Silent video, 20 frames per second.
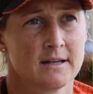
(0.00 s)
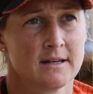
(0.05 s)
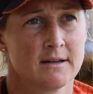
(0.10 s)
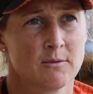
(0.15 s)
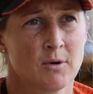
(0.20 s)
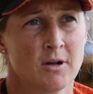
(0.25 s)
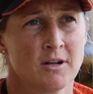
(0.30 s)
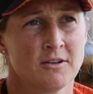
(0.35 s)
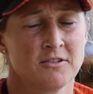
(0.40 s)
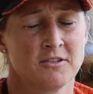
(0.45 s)

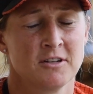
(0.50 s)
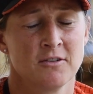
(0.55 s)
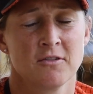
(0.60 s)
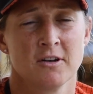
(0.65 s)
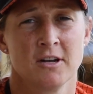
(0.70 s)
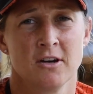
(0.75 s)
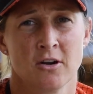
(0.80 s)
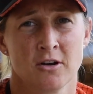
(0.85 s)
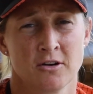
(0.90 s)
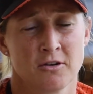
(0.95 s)
Well, it's definitely
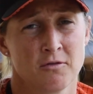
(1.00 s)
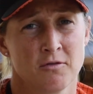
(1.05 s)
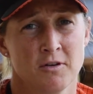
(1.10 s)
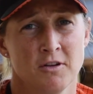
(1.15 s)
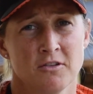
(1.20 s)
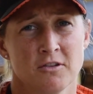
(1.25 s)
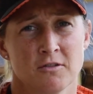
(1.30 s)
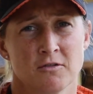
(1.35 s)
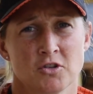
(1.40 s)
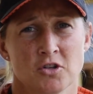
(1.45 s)
not a
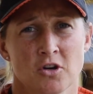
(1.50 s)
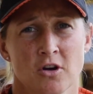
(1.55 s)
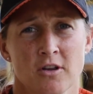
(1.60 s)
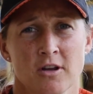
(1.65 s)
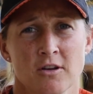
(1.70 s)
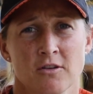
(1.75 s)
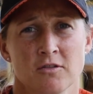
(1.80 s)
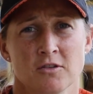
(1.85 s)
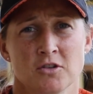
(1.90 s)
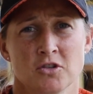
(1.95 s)
defensive shot,
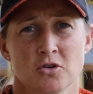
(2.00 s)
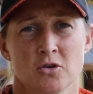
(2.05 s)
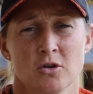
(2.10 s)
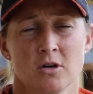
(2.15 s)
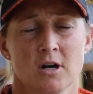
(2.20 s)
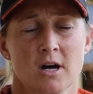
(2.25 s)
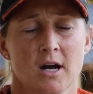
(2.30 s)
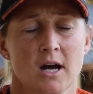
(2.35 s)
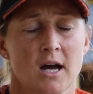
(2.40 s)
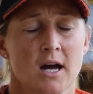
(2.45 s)
that's for sure.
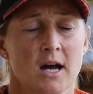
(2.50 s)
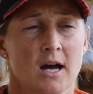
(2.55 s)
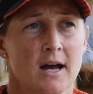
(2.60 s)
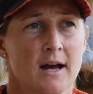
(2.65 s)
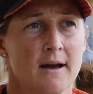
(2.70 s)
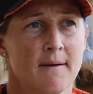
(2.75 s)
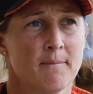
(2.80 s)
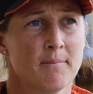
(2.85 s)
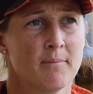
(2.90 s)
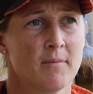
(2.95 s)

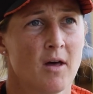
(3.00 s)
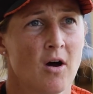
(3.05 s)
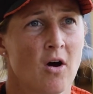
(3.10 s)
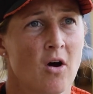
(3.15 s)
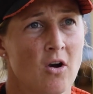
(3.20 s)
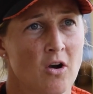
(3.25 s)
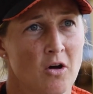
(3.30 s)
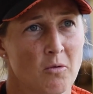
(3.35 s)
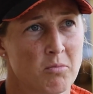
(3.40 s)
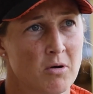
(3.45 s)

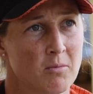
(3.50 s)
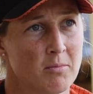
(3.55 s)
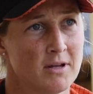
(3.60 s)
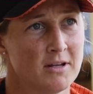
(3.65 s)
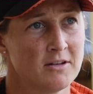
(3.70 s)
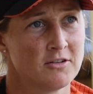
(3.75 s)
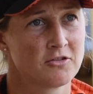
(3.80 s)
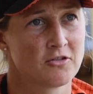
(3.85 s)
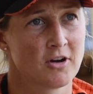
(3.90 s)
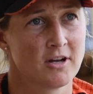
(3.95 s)
Probably
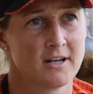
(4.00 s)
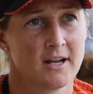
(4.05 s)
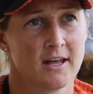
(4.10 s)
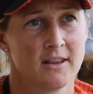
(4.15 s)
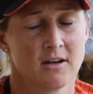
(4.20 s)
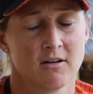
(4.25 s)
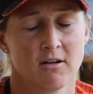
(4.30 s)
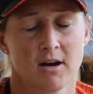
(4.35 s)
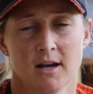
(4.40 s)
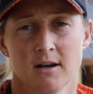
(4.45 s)
straight down the
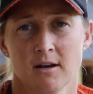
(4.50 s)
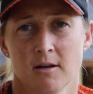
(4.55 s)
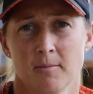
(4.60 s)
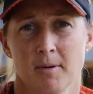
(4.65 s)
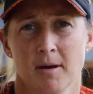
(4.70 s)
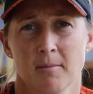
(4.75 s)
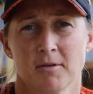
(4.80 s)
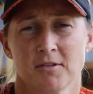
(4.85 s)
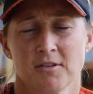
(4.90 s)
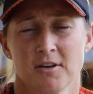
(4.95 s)
ground, I'd
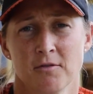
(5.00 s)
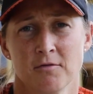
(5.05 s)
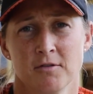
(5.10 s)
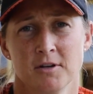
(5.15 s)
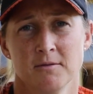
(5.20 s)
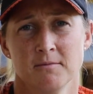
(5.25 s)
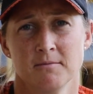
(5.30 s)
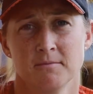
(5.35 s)
back myself in.